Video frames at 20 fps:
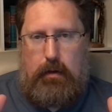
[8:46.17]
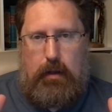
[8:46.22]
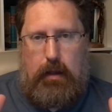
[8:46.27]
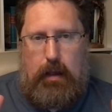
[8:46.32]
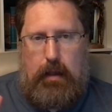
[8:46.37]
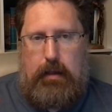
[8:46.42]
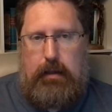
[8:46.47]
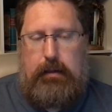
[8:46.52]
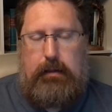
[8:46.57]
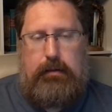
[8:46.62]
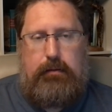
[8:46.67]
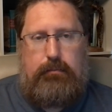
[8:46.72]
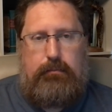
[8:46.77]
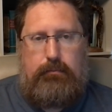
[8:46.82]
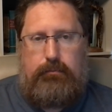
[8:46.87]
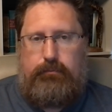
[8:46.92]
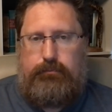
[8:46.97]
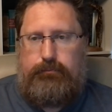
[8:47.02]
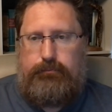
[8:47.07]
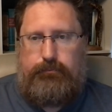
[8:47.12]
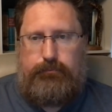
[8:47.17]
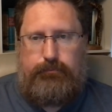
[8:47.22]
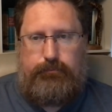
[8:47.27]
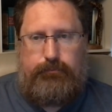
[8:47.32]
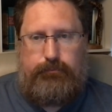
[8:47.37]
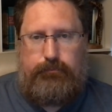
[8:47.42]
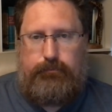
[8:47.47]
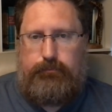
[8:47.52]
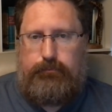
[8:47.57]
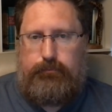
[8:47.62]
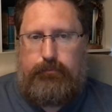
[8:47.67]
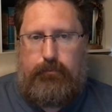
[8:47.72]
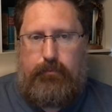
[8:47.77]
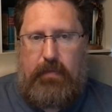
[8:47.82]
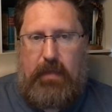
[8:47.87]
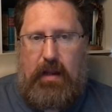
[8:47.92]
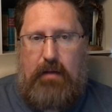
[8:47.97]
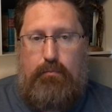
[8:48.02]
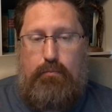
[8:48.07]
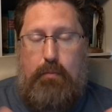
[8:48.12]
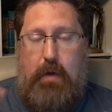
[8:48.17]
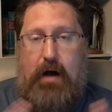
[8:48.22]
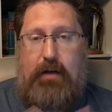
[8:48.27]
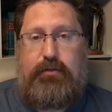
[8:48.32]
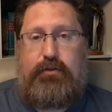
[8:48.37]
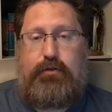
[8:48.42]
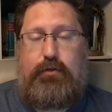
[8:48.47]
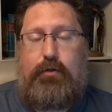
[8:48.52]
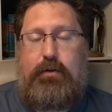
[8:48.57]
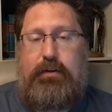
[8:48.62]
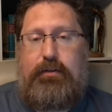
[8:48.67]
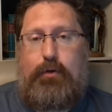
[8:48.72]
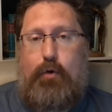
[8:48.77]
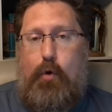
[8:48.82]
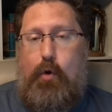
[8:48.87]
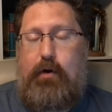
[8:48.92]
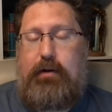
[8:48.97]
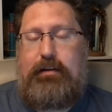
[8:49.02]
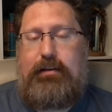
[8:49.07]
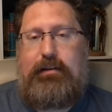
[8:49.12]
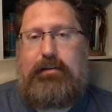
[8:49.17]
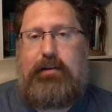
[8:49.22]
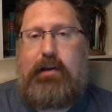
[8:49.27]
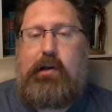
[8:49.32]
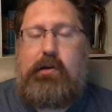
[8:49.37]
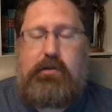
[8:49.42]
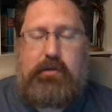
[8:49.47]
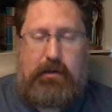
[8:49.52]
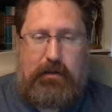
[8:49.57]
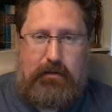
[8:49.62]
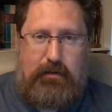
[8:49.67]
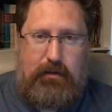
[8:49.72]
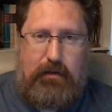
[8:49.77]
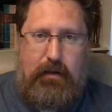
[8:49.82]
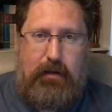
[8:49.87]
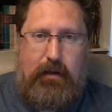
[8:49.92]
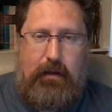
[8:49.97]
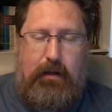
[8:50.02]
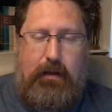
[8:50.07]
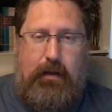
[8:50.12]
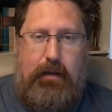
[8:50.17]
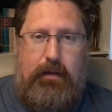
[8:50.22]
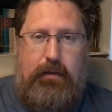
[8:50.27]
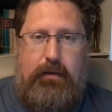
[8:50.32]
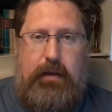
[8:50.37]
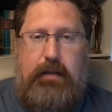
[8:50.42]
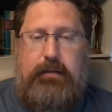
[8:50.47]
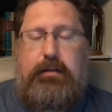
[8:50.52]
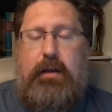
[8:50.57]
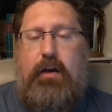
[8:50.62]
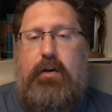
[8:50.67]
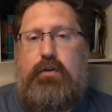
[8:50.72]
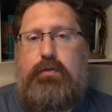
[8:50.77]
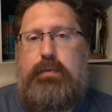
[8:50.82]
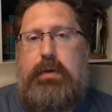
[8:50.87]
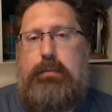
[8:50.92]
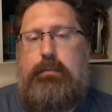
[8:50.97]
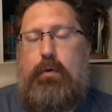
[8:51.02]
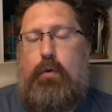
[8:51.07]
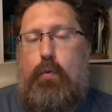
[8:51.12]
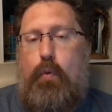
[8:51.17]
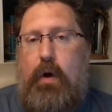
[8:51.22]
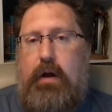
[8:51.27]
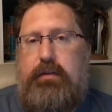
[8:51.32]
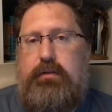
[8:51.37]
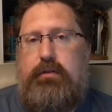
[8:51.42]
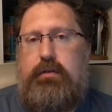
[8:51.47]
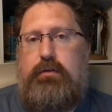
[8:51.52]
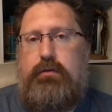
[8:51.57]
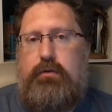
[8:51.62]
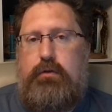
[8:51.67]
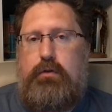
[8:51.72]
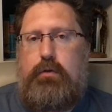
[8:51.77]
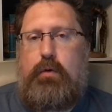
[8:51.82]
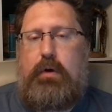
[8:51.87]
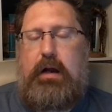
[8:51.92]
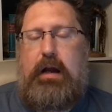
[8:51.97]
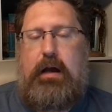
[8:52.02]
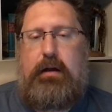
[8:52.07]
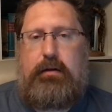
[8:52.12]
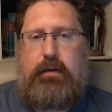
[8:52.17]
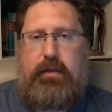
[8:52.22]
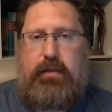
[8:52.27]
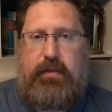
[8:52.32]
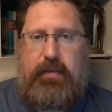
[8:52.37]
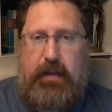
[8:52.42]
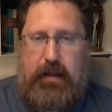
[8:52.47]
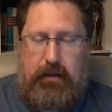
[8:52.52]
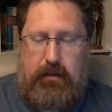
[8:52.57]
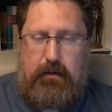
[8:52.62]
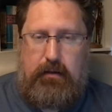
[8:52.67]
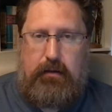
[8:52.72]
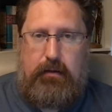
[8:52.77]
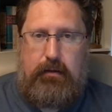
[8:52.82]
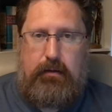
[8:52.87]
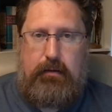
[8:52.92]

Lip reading: a monstrous organization that tells people what to do or how to think.